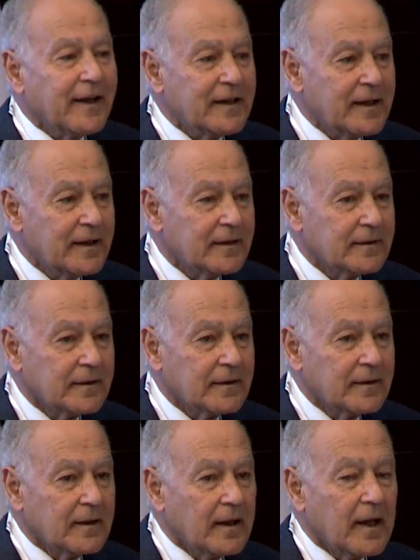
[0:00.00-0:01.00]
That doesn't
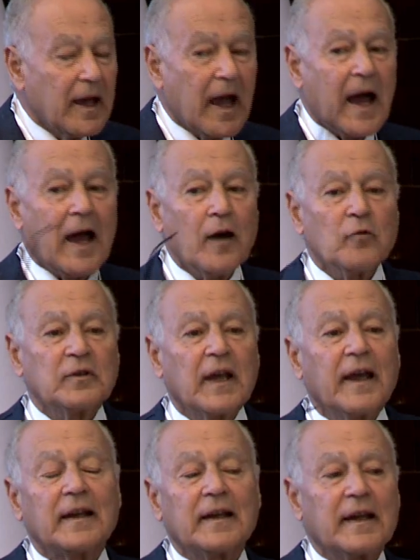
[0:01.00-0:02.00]
mean
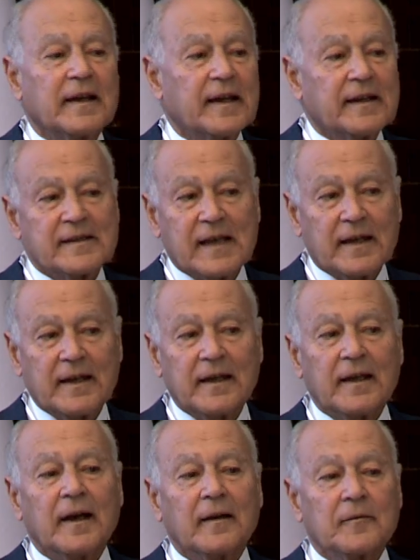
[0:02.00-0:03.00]
that
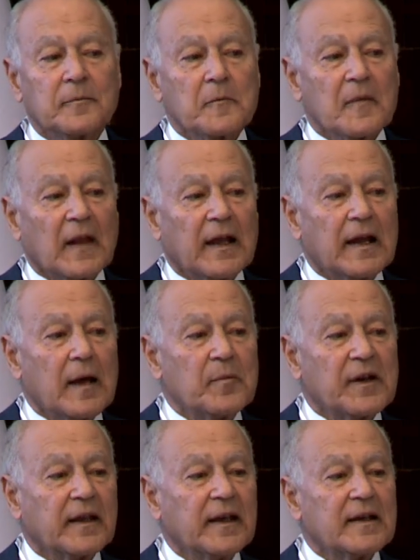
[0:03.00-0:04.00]
we will not be
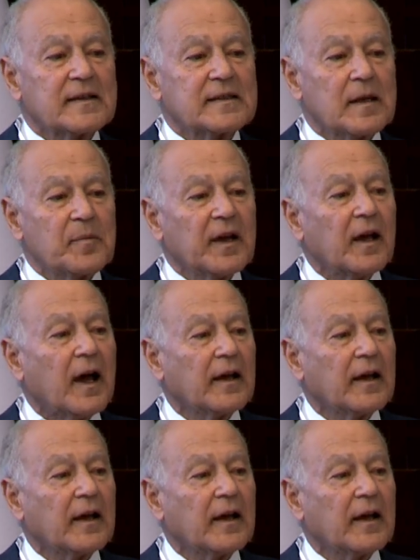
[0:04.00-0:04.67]
isolated